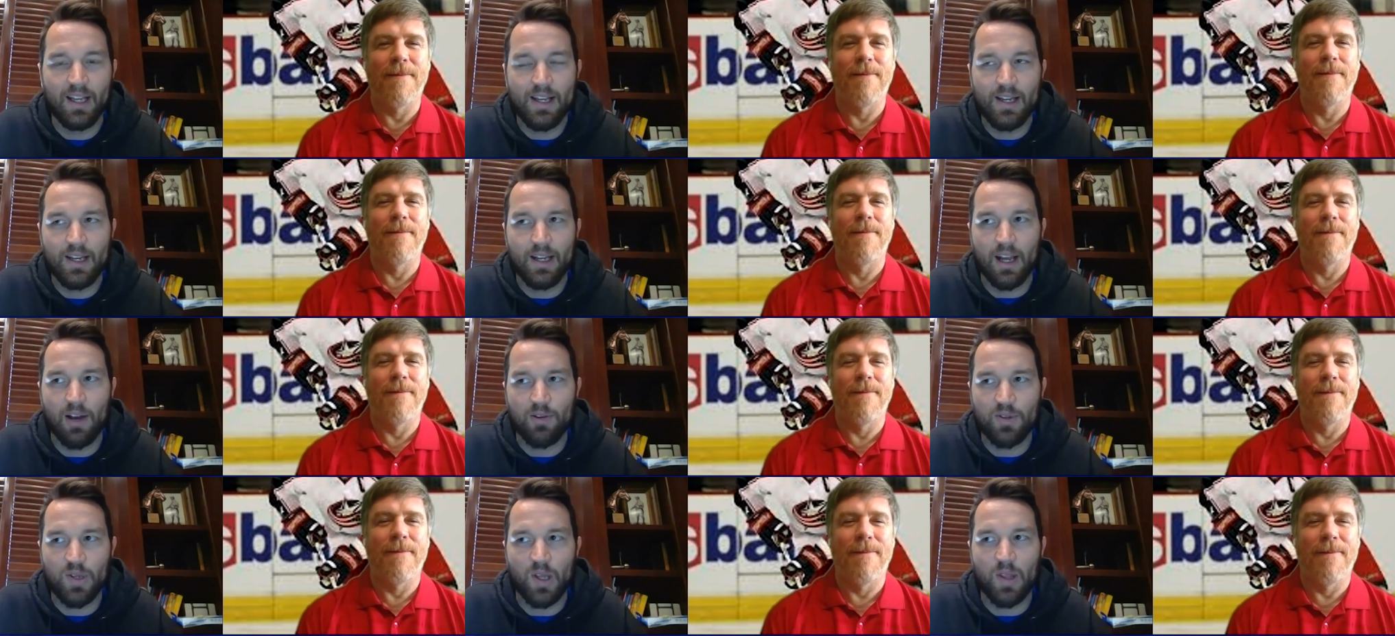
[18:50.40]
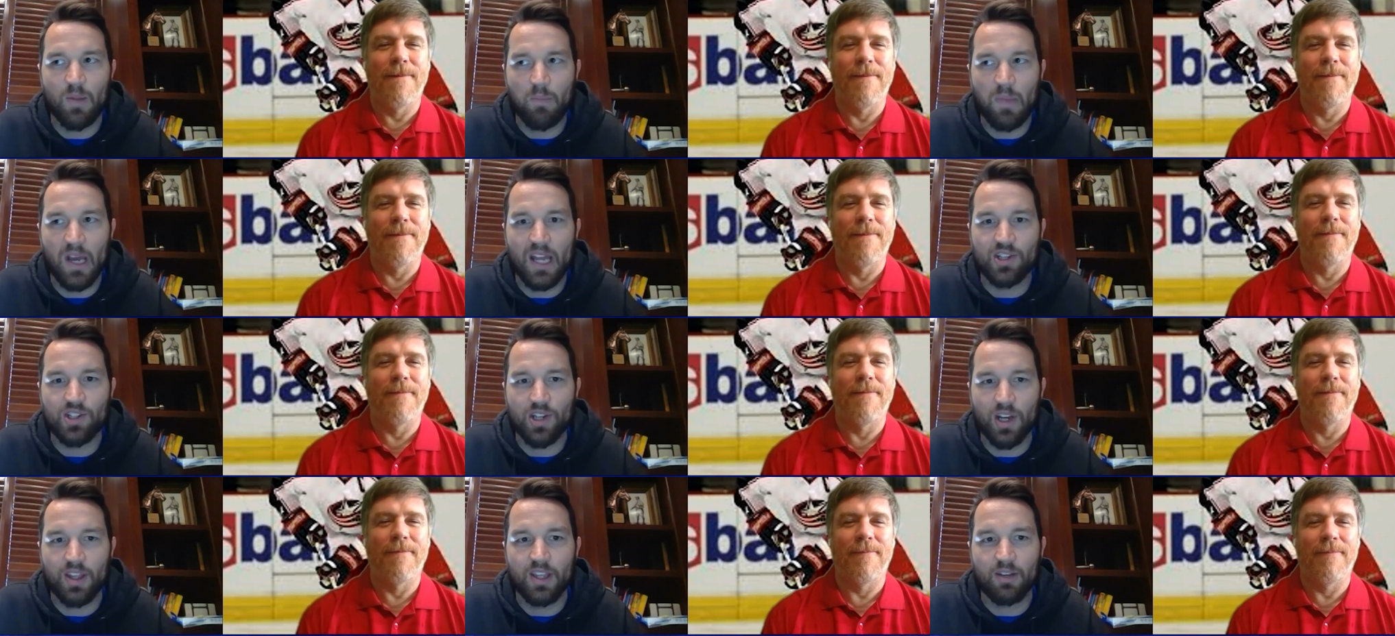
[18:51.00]
Speaker 1: And I was on the
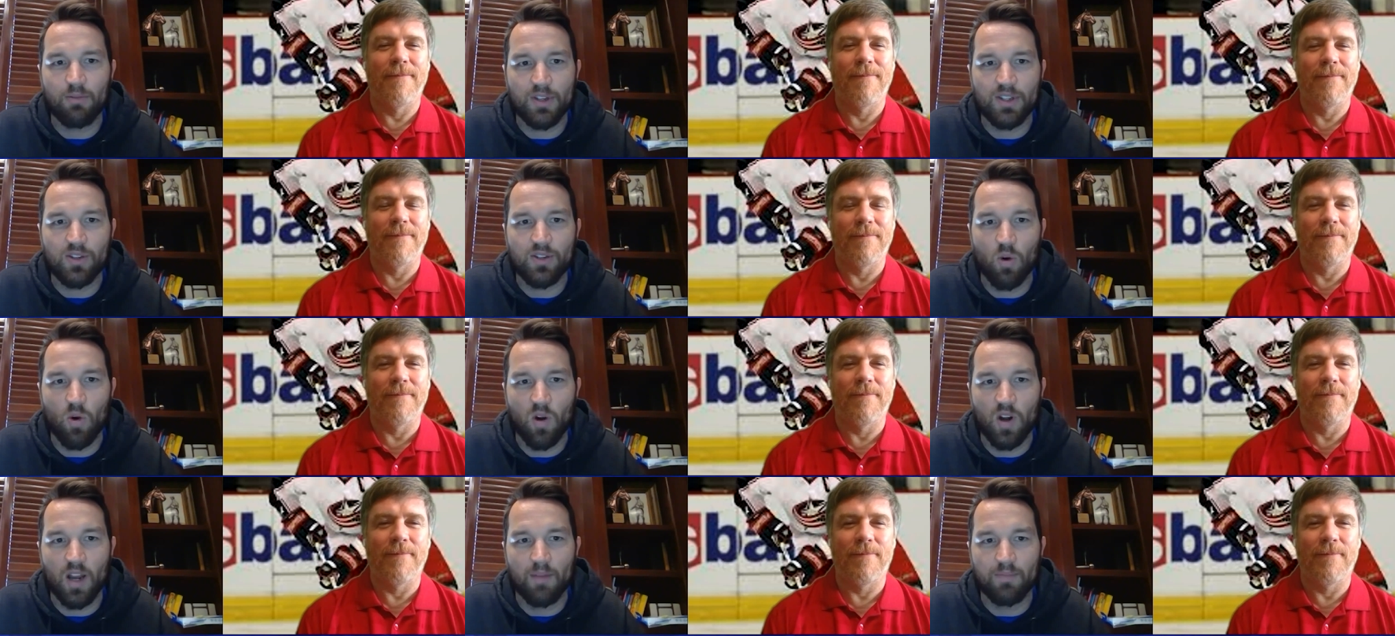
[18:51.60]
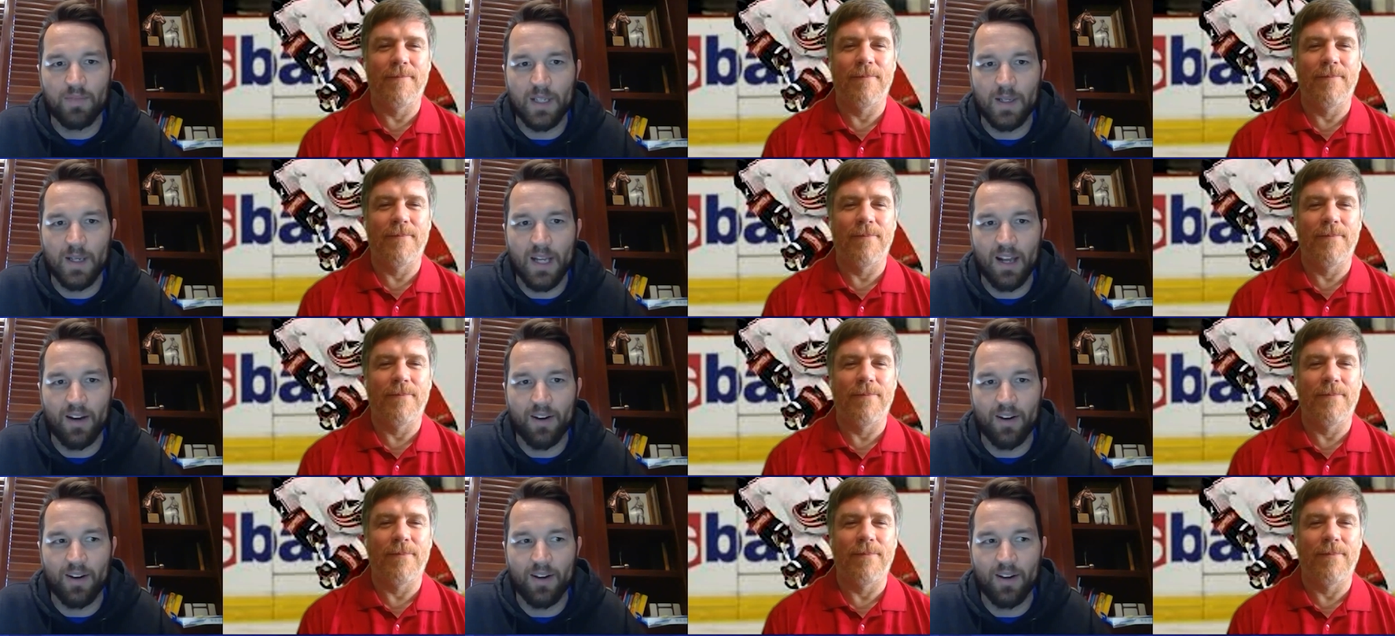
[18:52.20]
bench, and I think we scored an empty
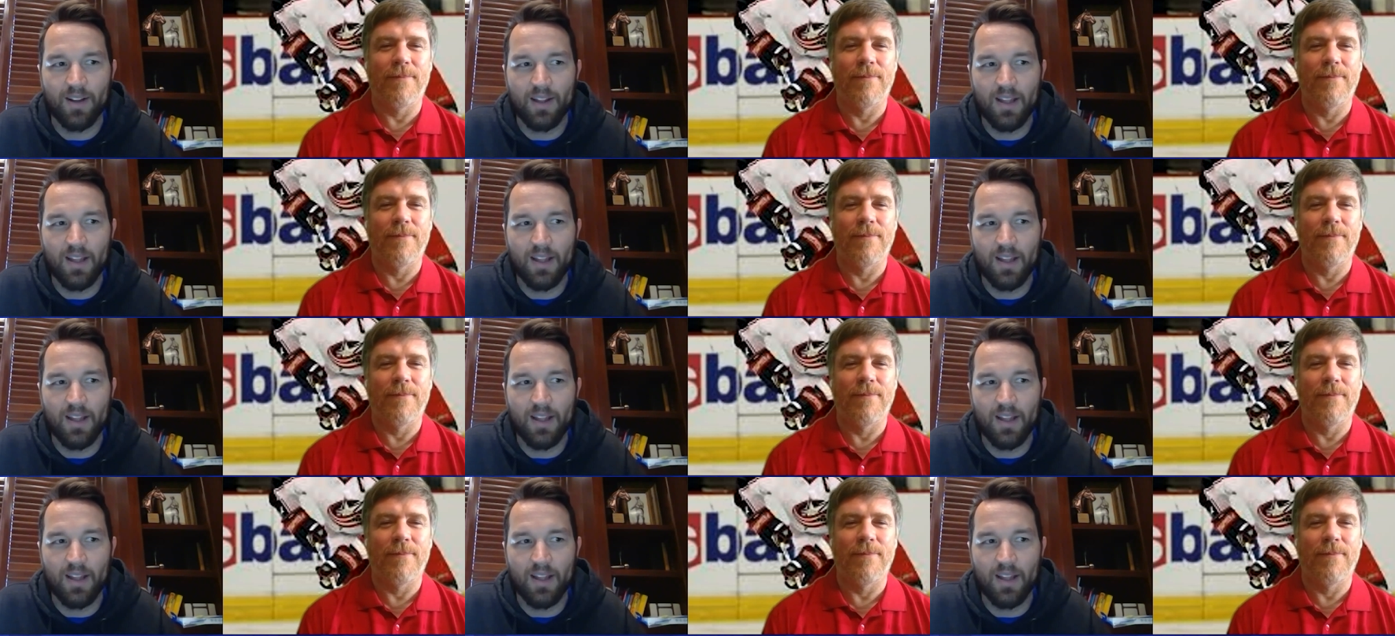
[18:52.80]
netter.